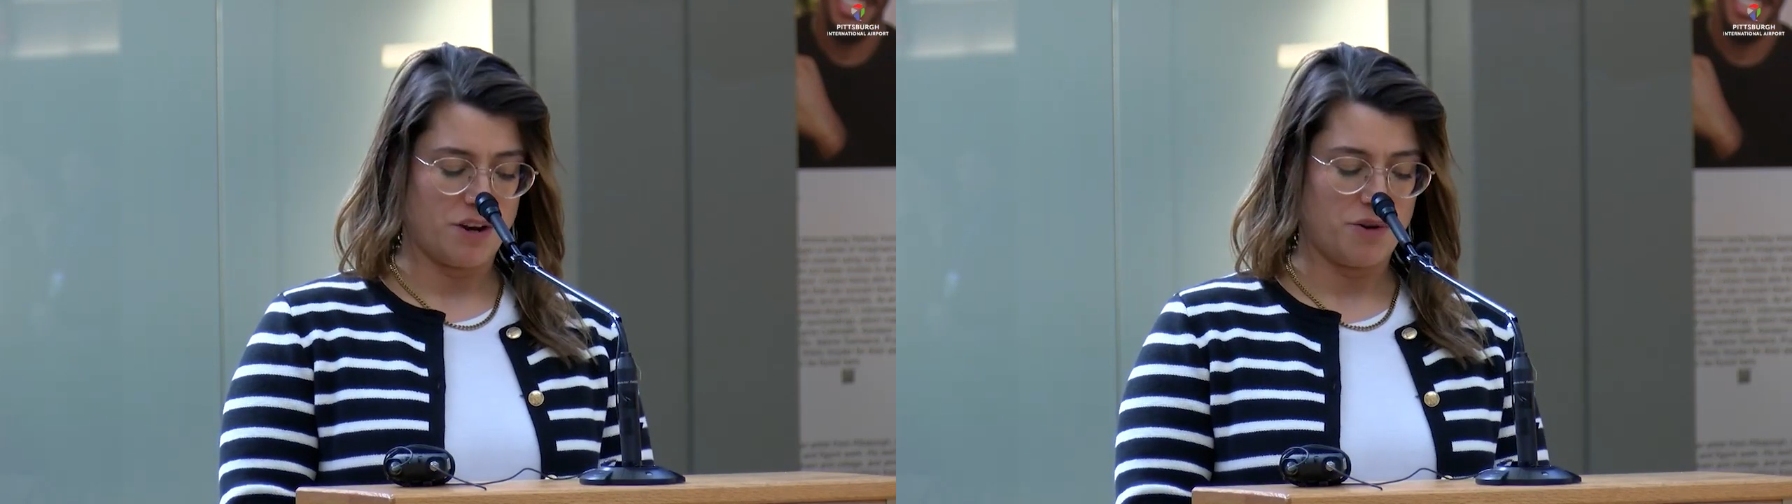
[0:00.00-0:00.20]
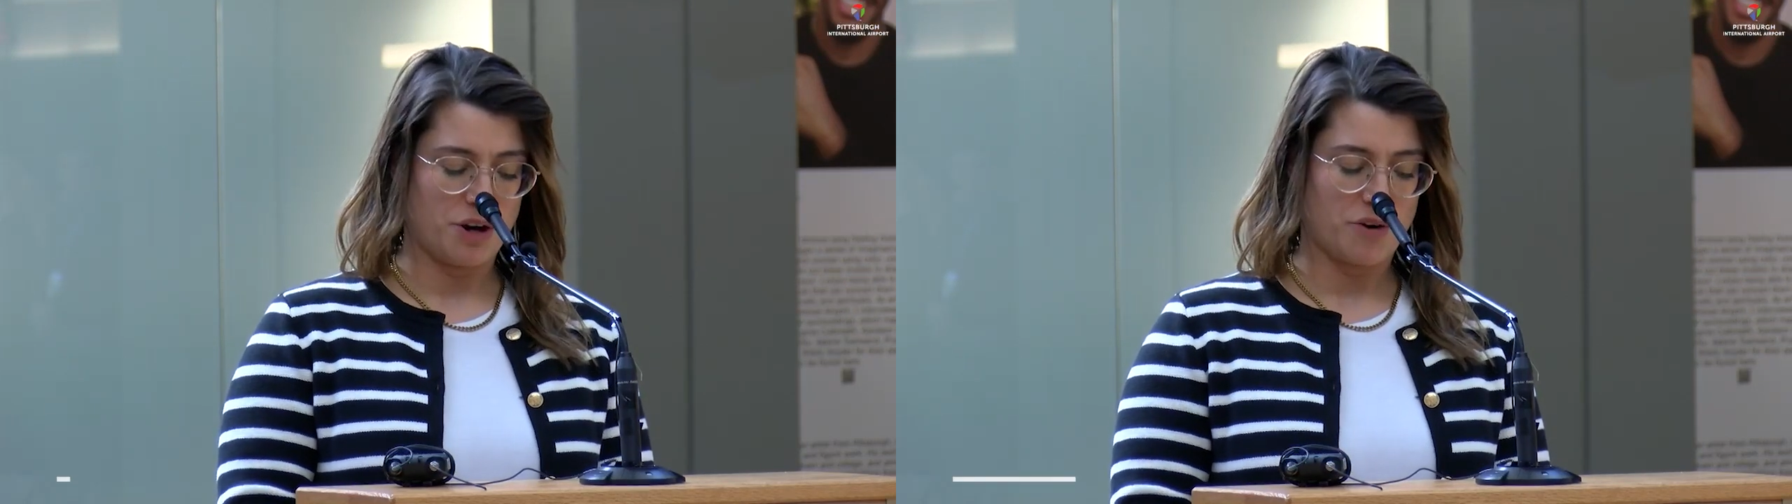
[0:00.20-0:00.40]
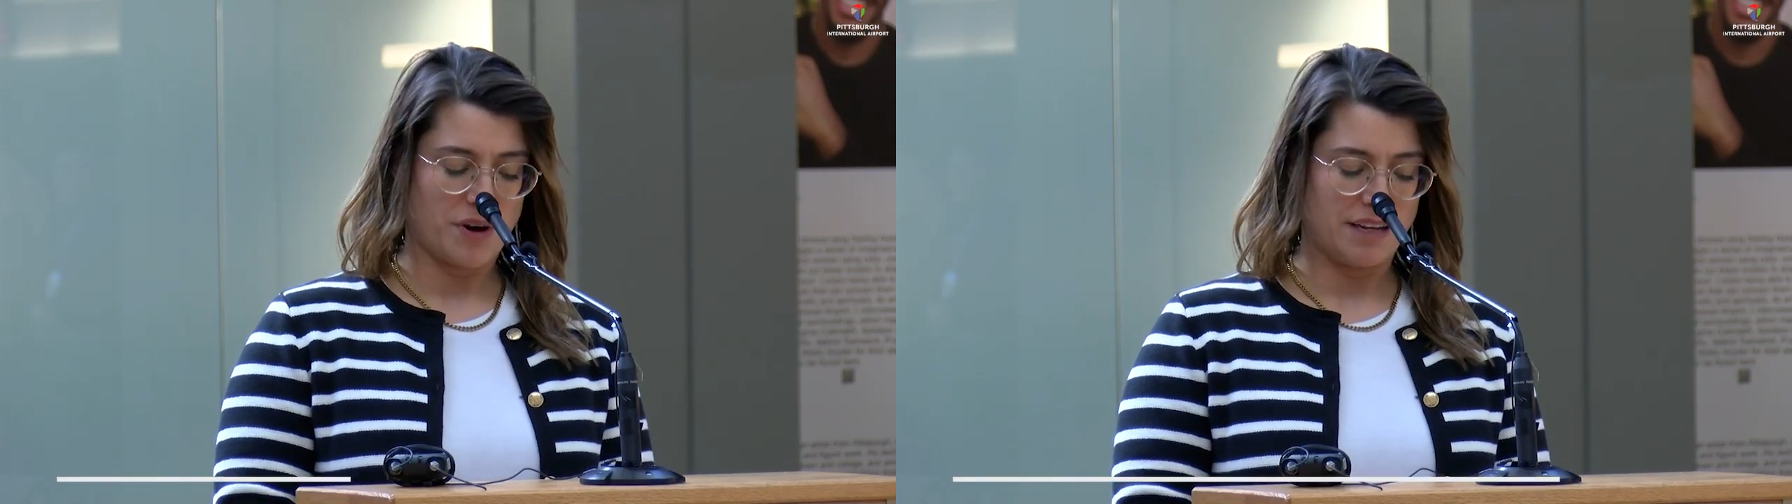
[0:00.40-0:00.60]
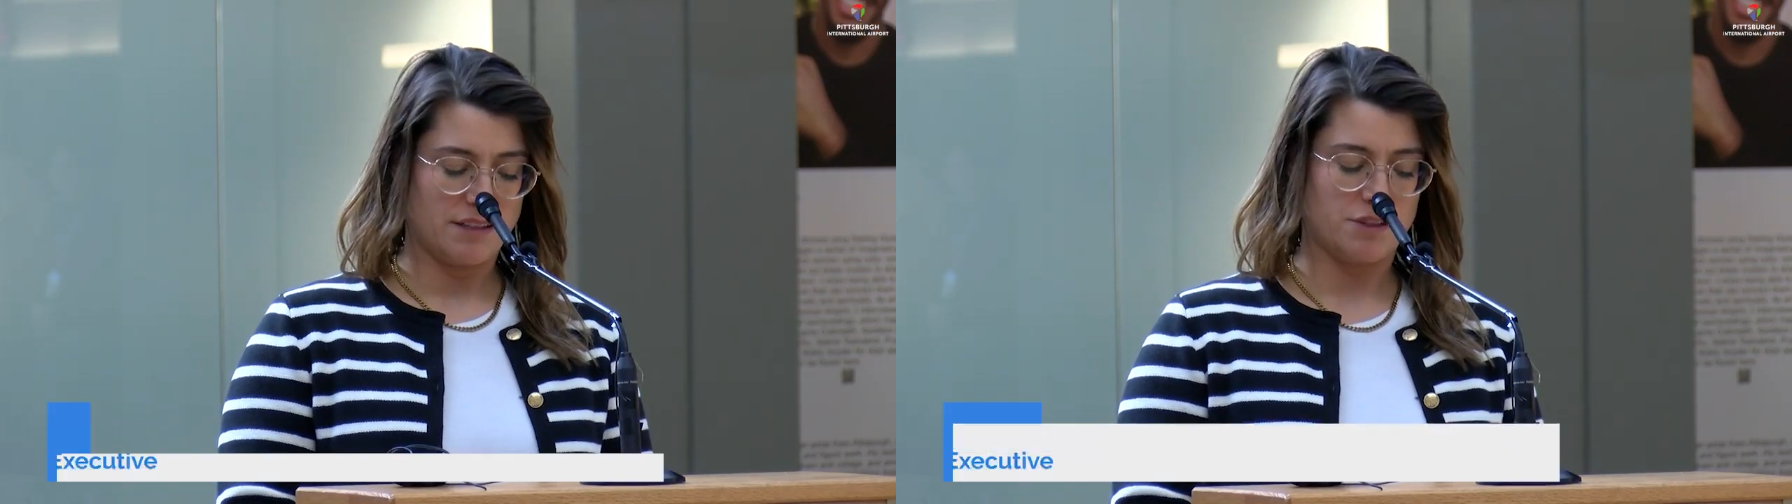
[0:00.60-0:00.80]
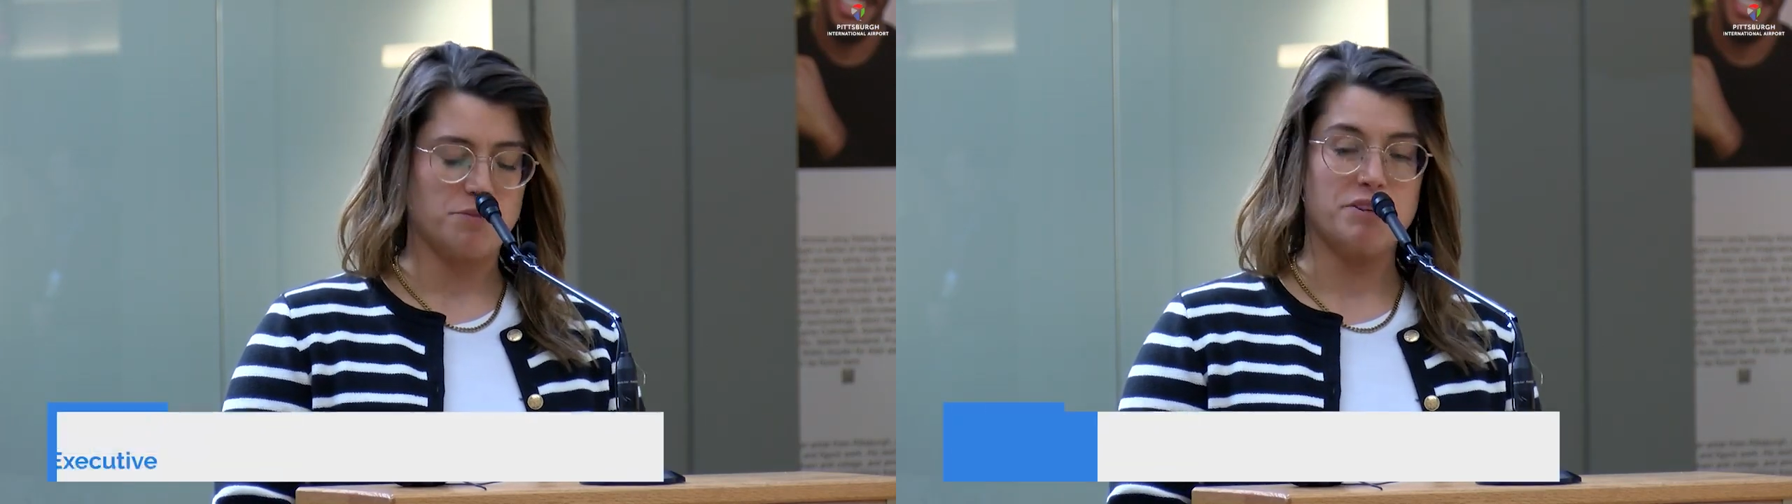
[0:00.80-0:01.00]
who
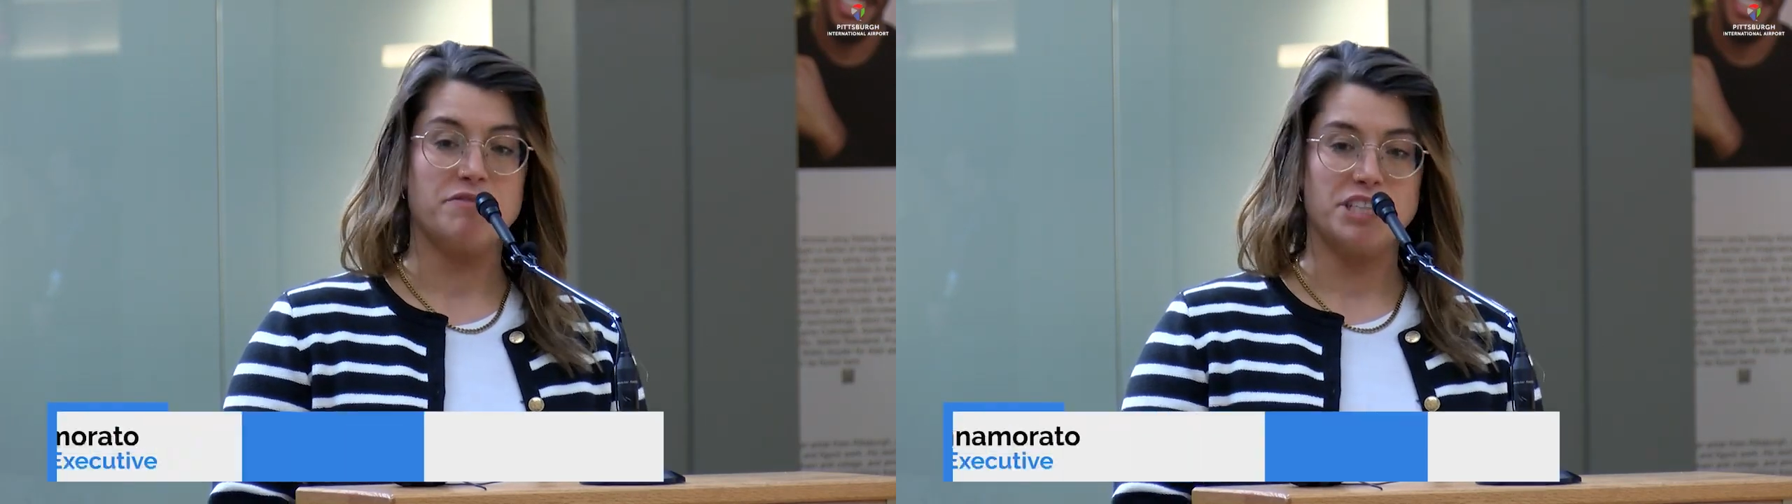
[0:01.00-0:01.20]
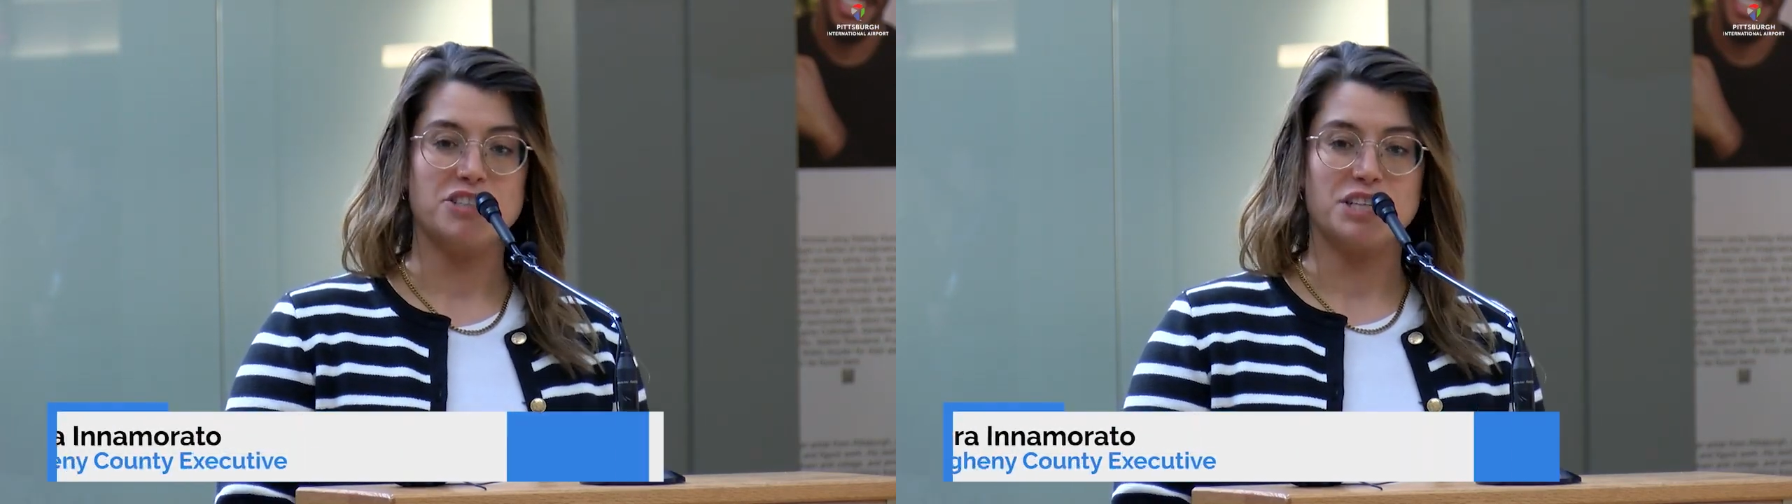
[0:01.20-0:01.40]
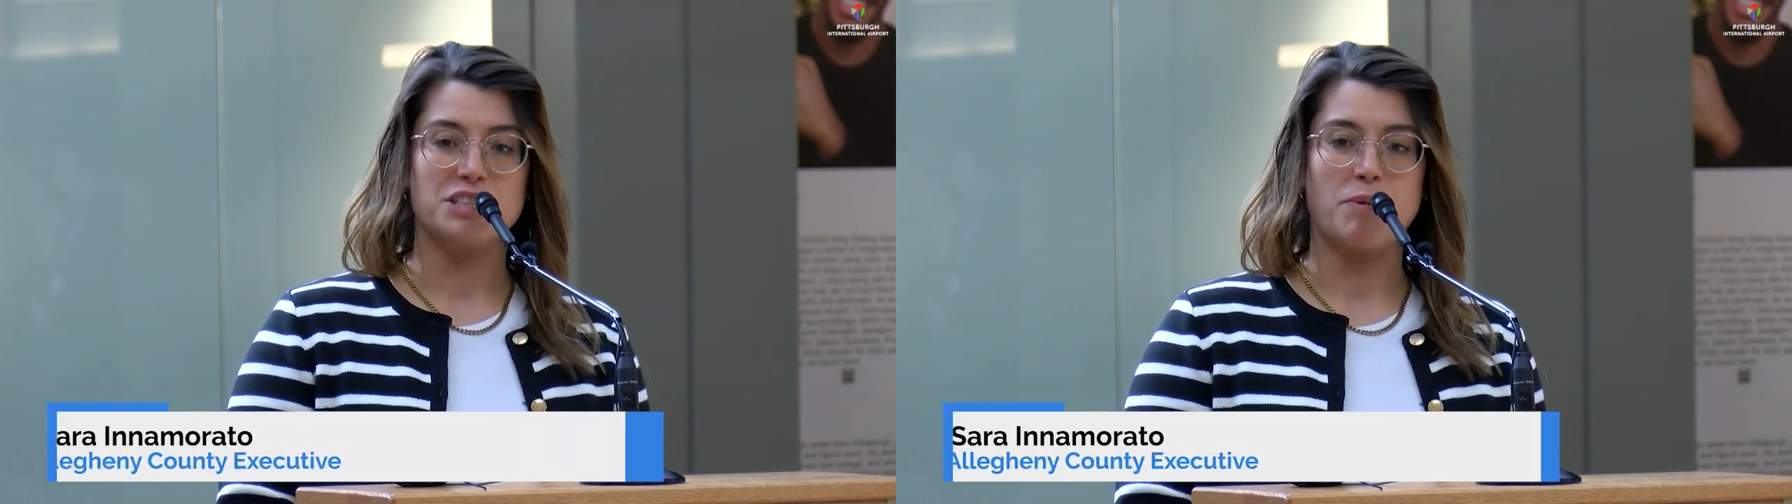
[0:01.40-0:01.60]
agreed to be featured as